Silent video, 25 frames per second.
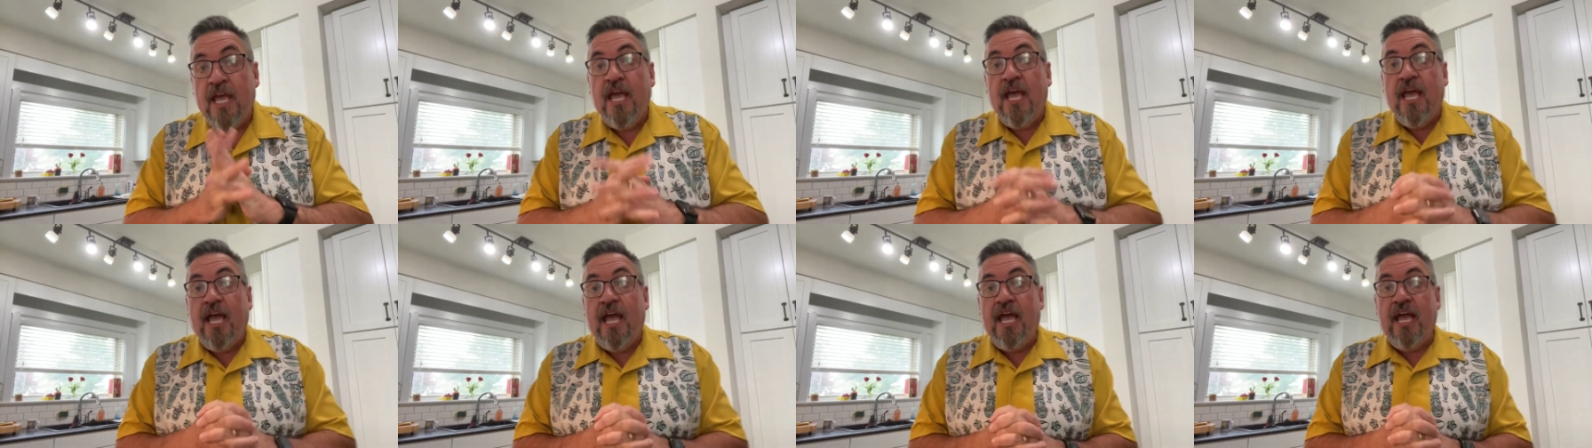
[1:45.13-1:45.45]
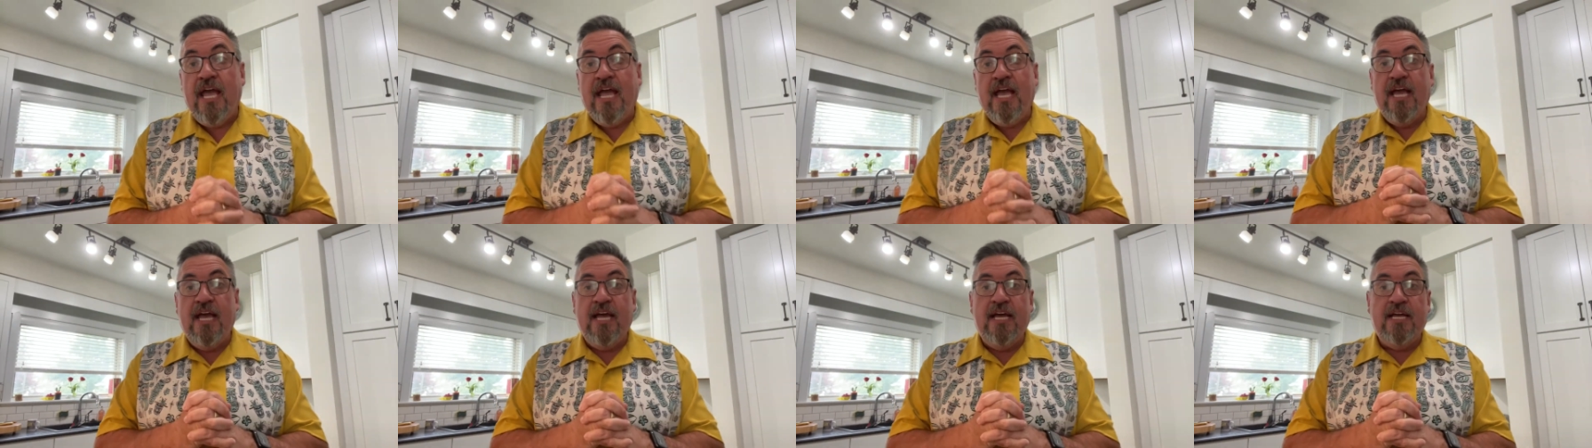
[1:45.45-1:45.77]

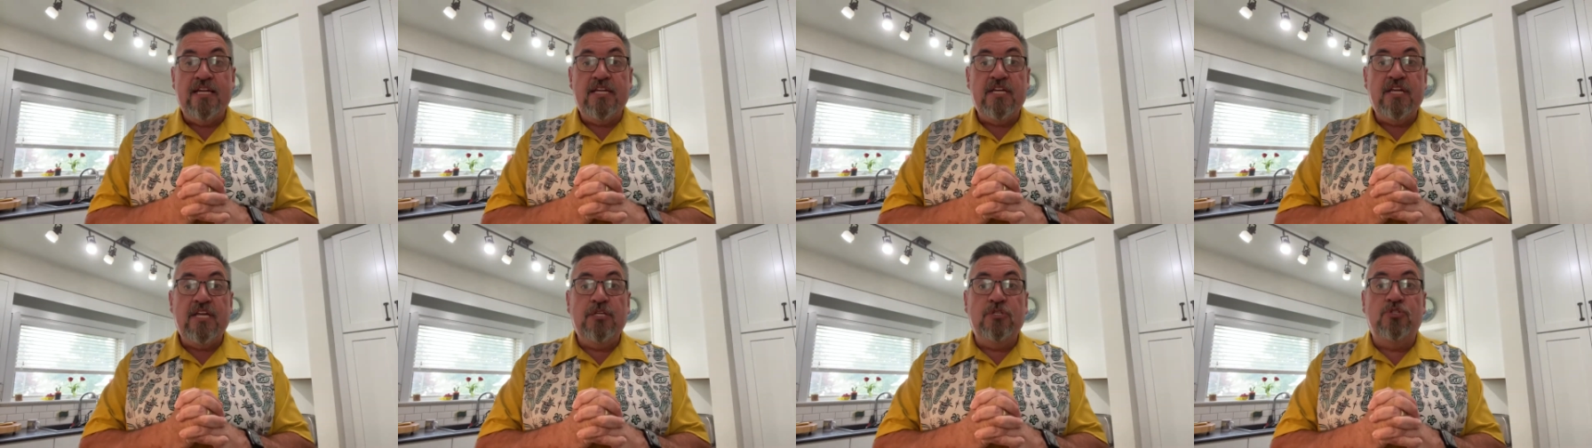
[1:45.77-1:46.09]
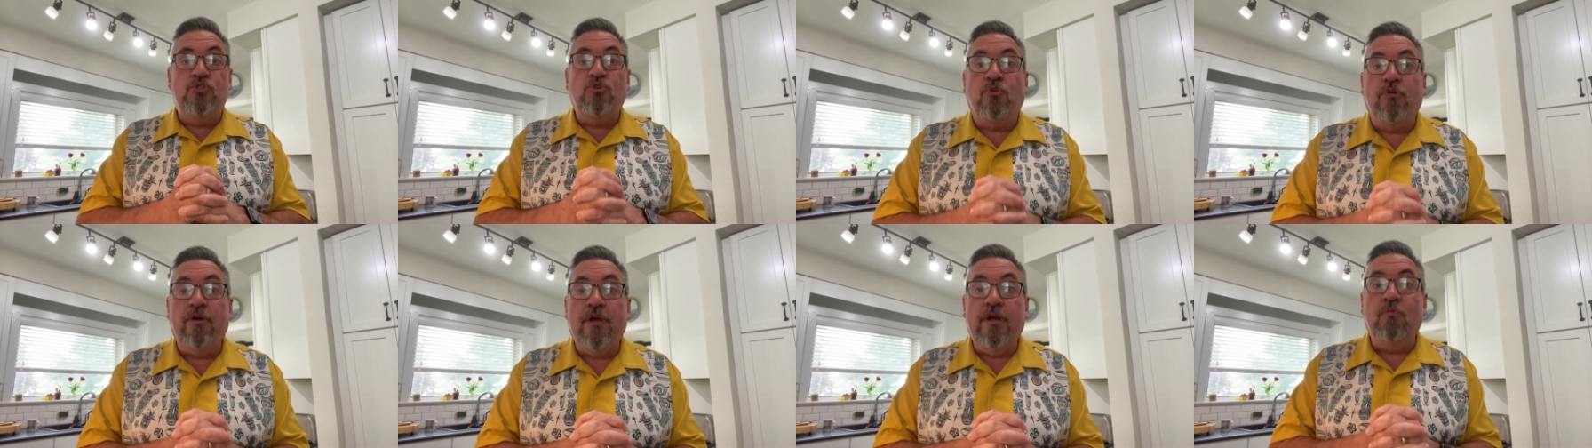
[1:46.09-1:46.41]
And
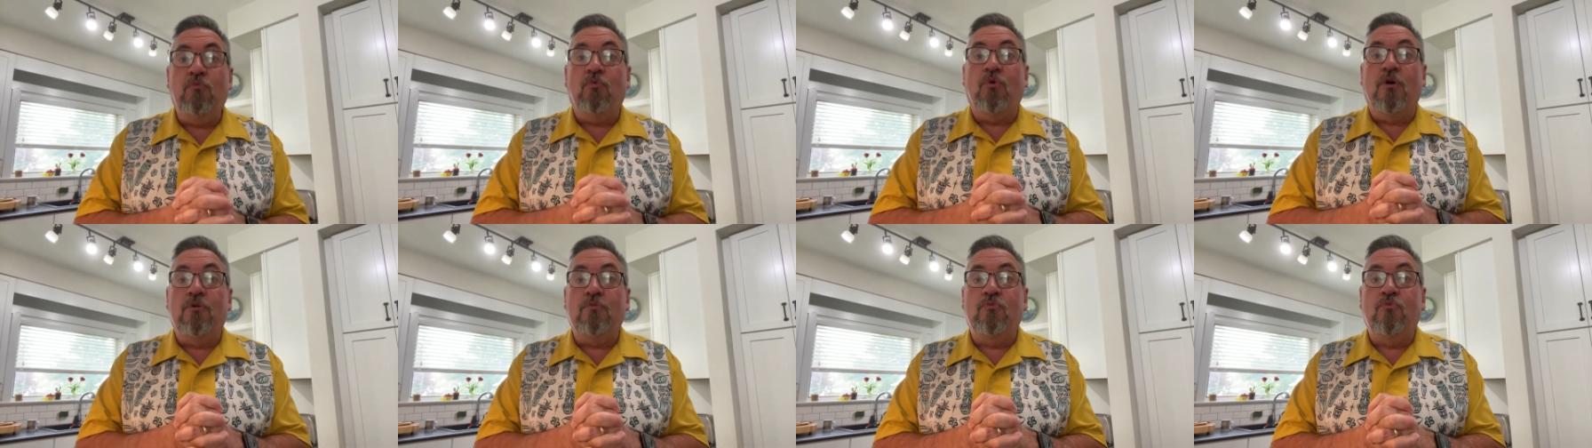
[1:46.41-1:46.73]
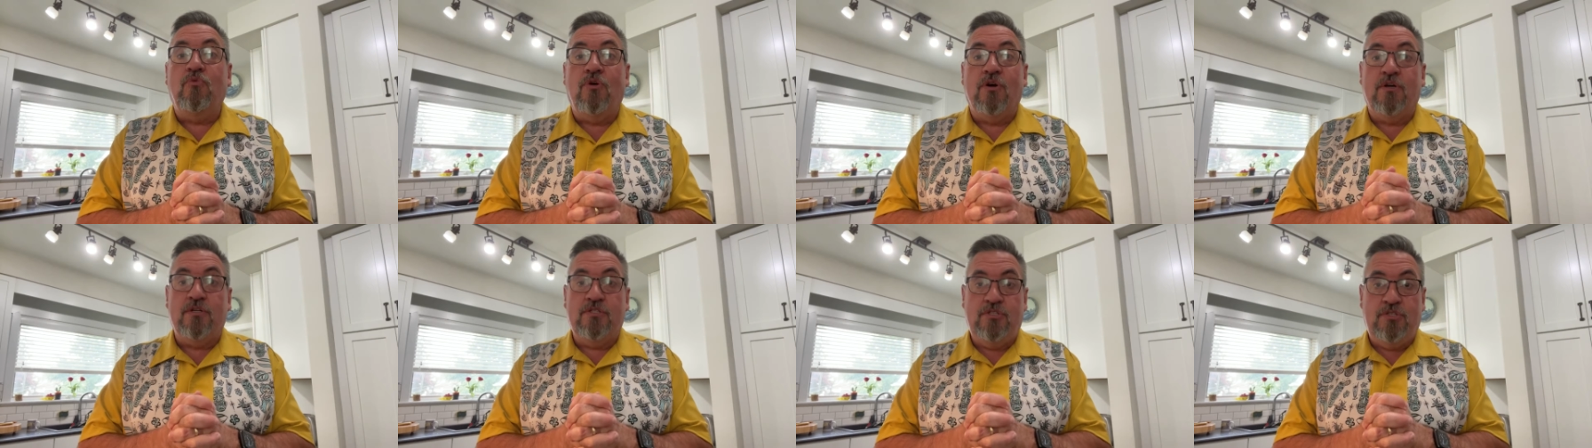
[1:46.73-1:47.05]
during World
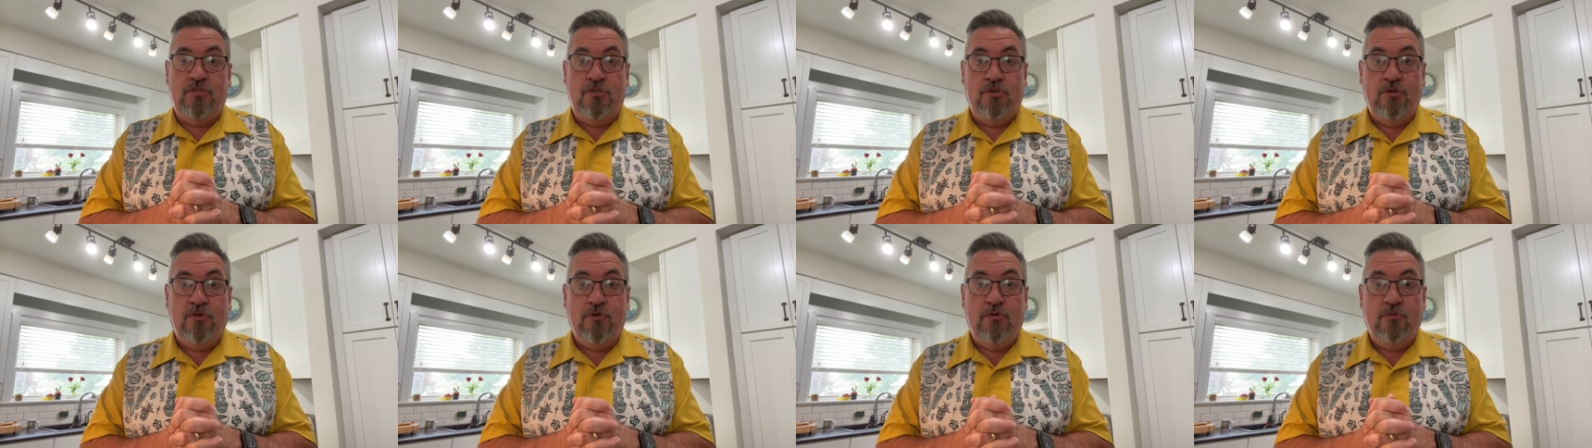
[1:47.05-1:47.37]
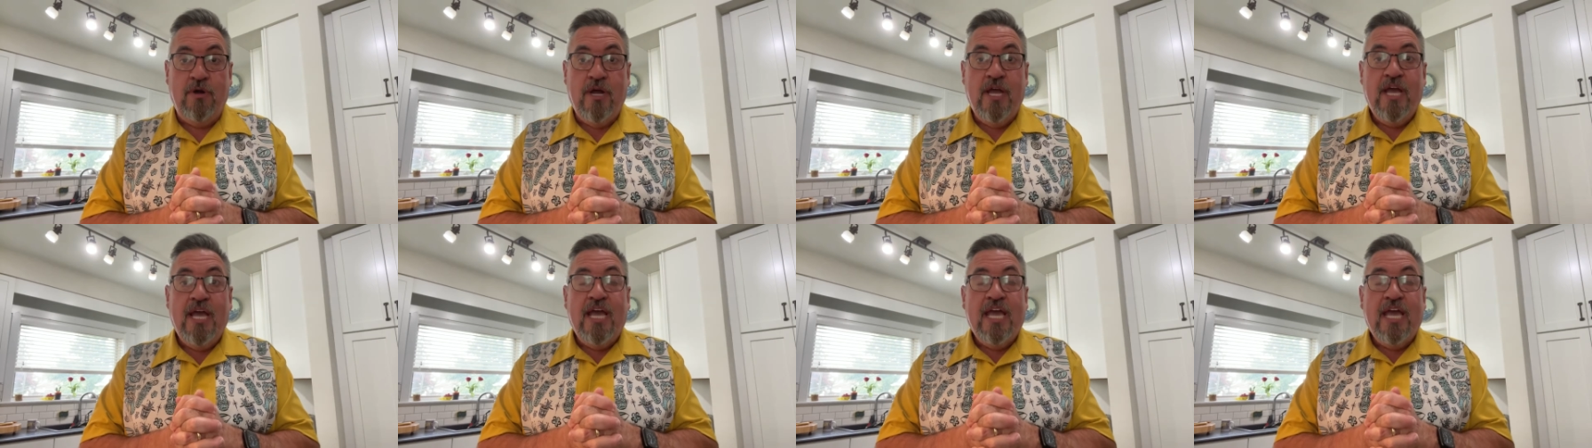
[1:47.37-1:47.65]
War II,